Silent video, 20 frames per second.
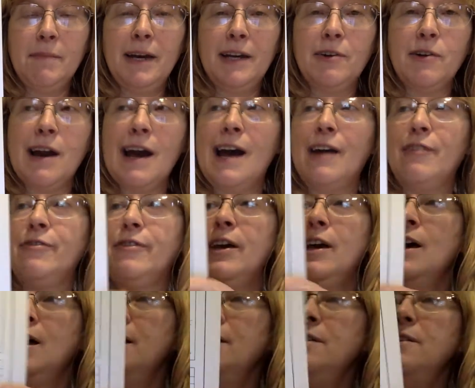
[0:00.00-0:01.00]
graph.
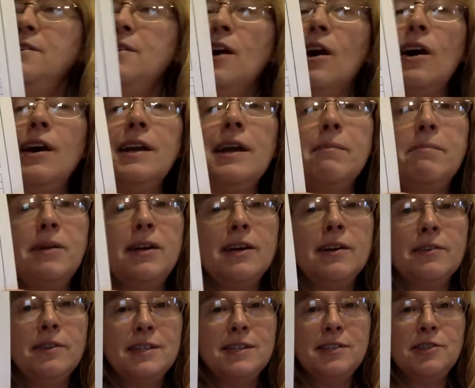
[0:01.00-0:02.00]
Not up
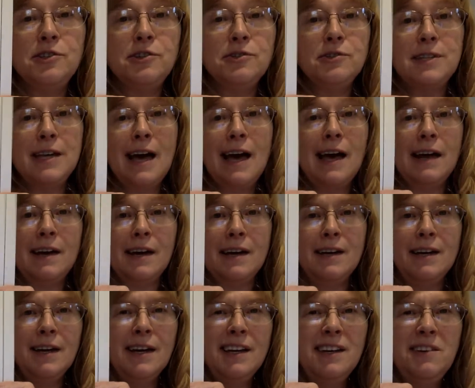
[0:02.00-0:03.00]
here. This is your data.
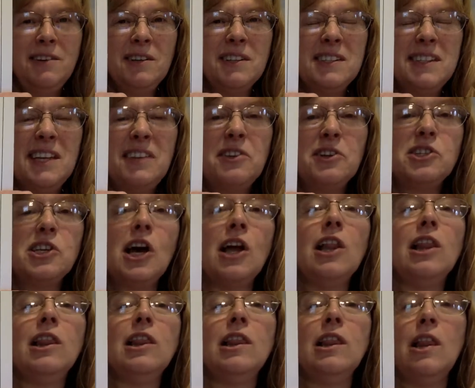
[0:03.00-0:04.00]
You can see there's a
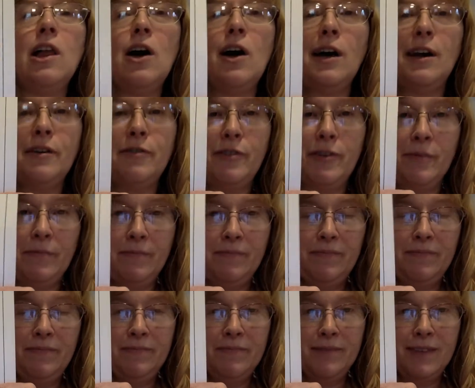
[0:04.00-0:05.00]
lot of
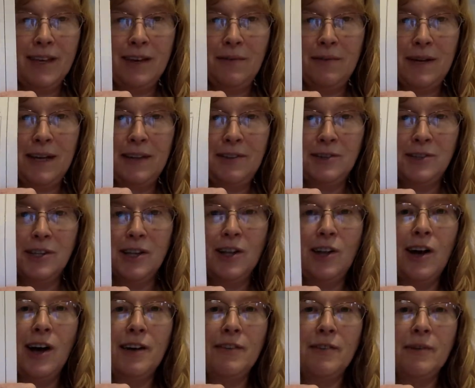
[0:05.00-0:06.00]
them. Okay, there's a
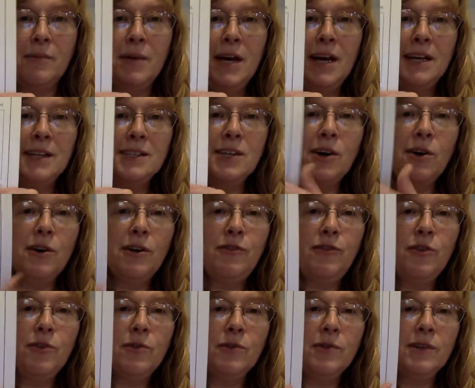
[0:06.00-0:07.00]
lot of them. So
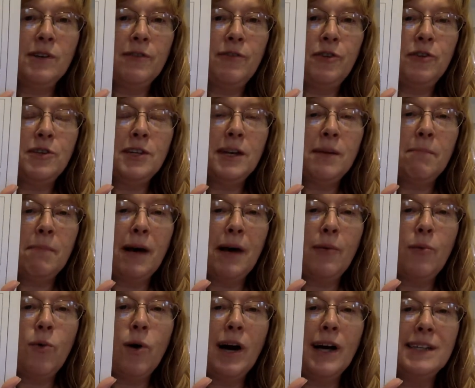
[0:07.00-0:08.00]
if you did it by
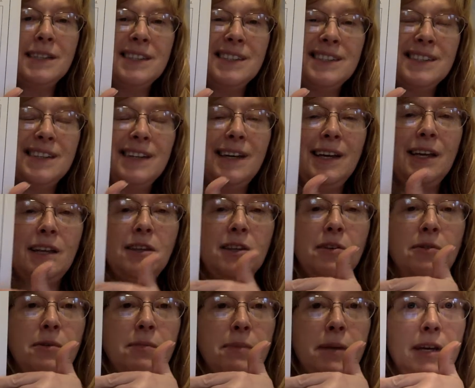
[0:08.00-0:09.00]
ones,
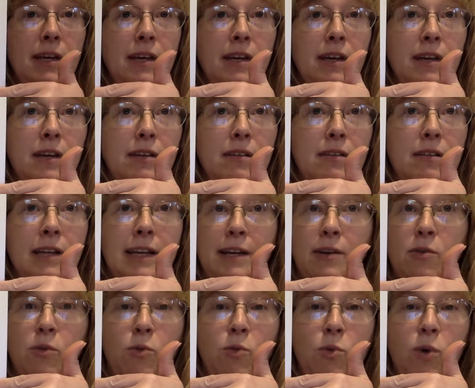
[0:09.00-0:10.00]
there would be like
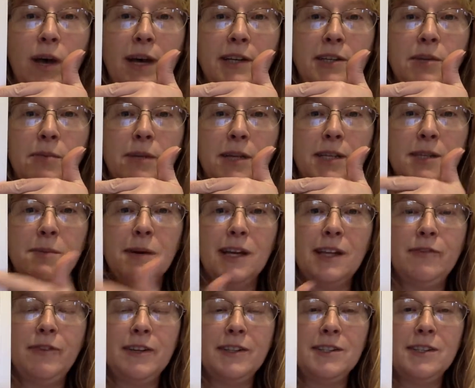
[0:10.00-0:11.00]
way too many
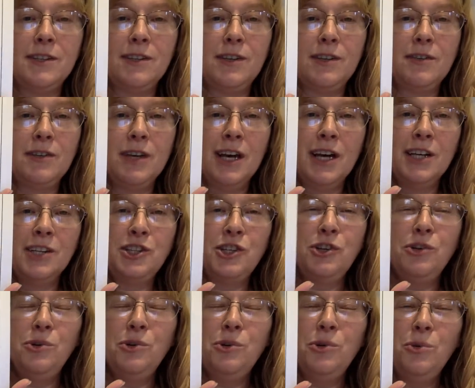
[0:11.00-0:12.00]
smiley faces.
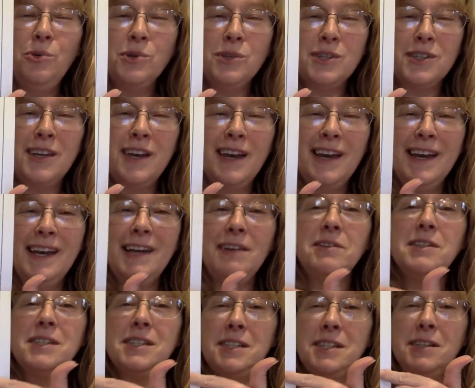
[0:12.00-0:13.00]
Twos, it
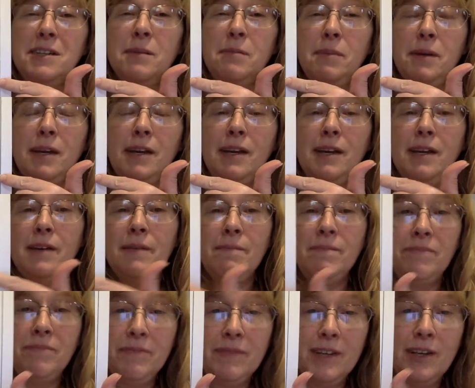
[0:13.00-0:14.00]
would still be
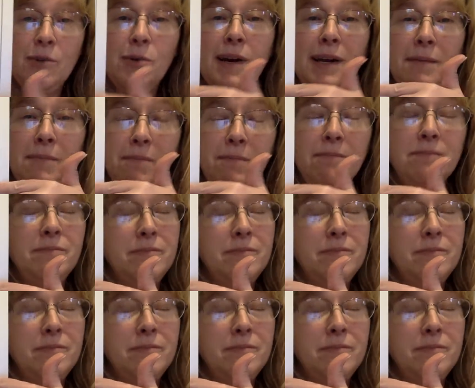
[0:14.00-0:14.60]
quite